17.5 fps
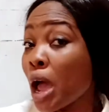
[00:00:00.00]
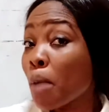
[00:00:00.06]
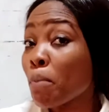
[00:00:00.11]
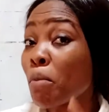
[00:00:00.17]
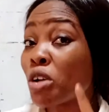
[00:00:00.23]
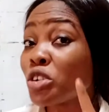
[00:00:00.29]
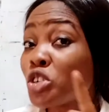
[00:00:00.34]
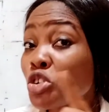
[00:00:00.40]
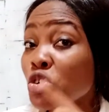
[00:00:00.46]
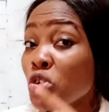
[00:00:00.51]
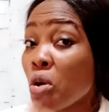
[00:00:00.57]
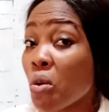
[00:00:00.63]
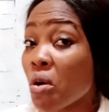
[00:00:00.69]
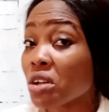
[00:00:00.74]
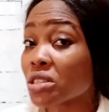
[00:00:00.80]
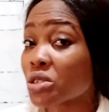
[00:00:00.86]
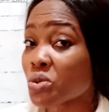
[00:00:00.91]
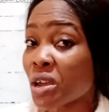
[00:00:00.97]
But you know
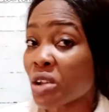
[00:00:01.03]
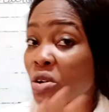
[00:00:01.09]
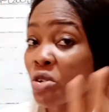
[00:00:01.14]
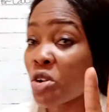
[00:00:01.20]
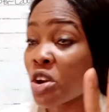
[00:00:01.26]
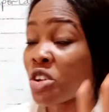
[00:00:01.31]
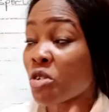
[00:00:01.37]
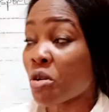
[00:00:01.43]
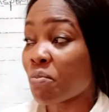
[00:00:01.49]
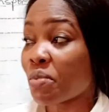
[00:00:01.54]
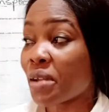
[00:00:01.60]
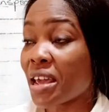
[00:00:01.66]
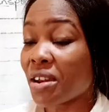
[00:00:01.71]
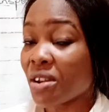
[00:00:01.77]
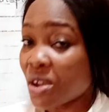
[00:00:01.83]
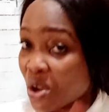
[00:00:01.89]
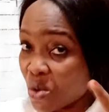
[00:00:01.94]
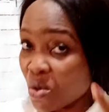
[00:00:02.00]
what? We are not going on
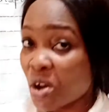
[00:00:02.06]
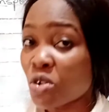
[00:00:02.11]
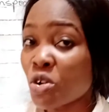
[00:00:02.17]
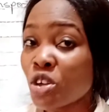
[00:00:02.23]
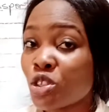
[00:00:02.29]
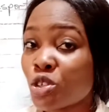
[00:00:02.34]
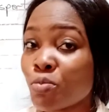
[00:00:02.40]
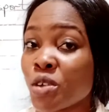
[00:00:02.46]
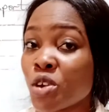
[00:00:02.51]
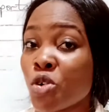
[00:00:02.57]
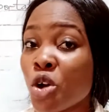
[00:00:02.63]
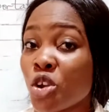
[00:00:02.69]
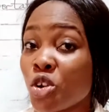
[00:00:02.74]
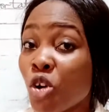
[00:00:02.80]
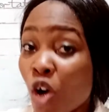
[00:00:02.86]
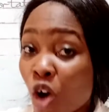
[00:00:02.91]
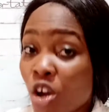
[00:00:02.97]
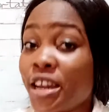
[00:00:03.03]
plane. We are going to be
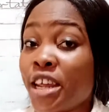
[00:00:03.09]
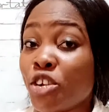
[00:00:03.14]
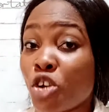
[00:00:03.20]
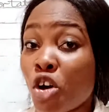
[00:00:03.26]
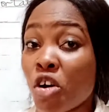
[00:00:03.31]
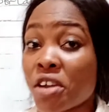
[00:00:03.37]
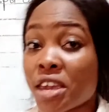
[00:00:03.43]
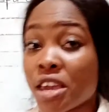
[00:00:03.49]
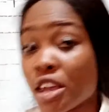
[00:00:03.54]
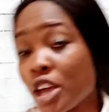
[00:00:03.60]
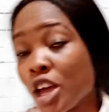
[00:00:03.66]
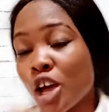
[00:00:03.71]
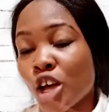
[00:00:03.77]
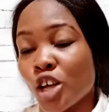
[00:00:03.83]
going on a donkey.